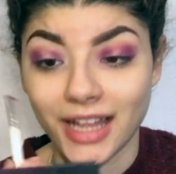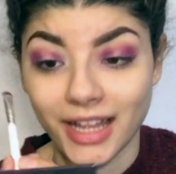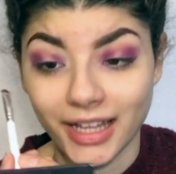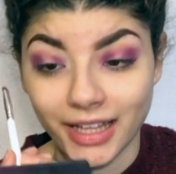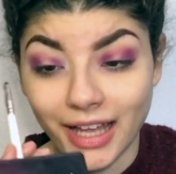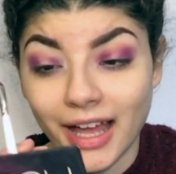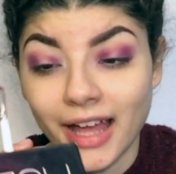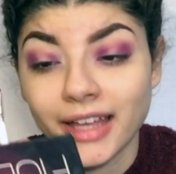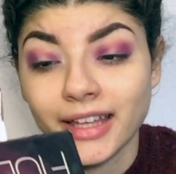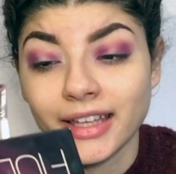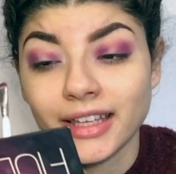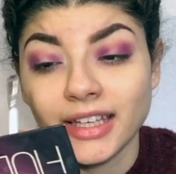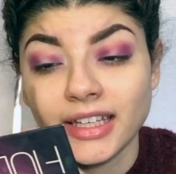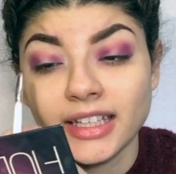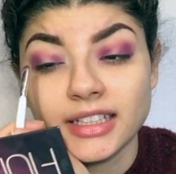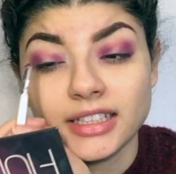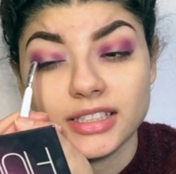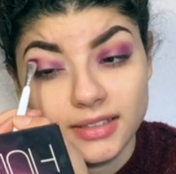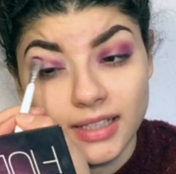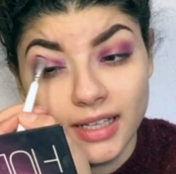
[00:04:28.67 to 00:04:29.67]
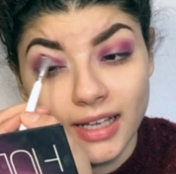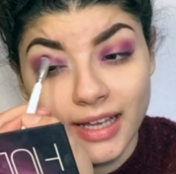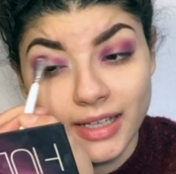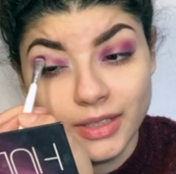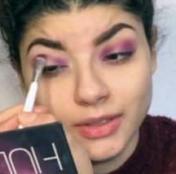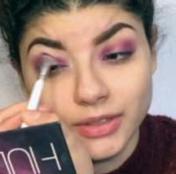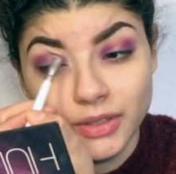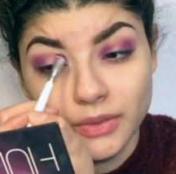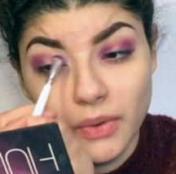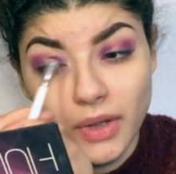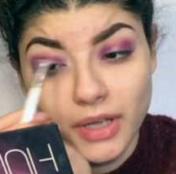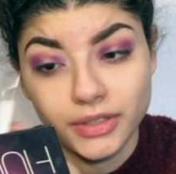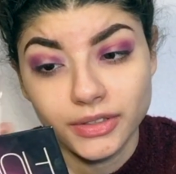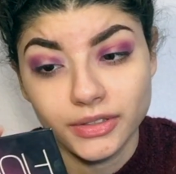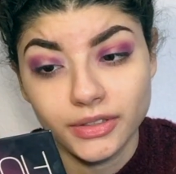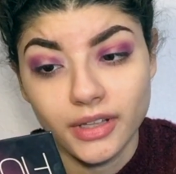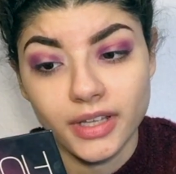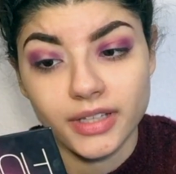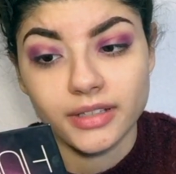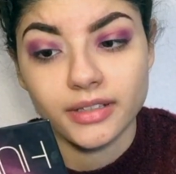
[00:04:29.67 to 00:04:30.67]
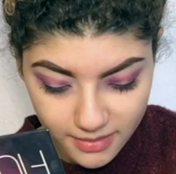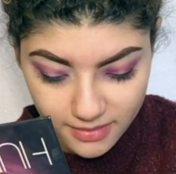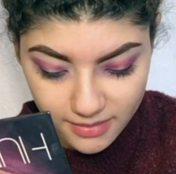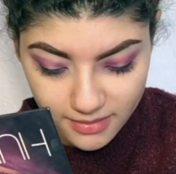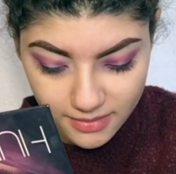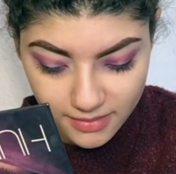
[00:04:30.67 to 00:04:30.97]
Like, I don't know how you do it.